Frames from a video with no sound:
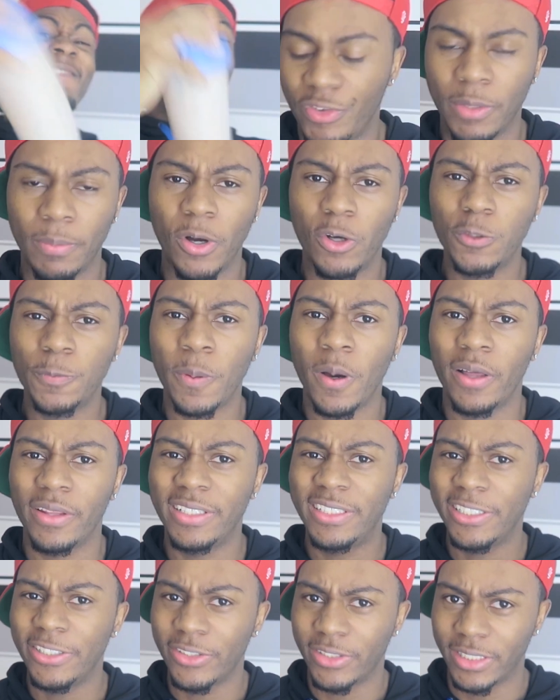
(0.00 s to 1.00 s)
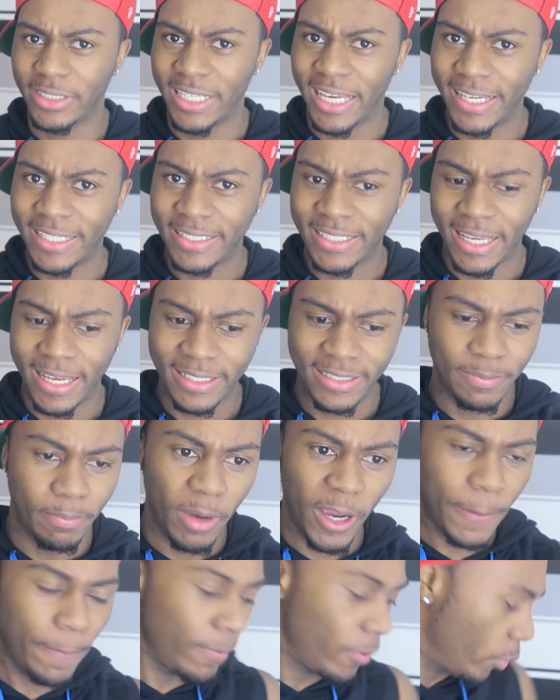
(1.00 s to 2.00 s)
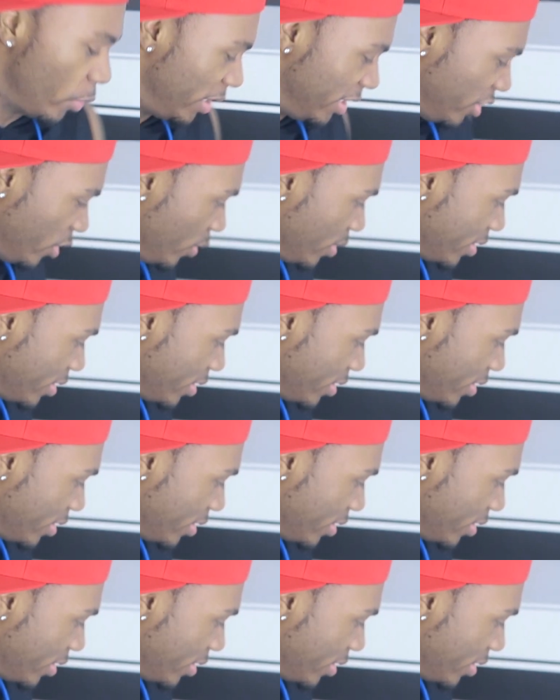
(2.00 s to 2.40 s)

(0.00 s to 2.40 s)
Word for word: For the most part, this is just a taste test. MyProtein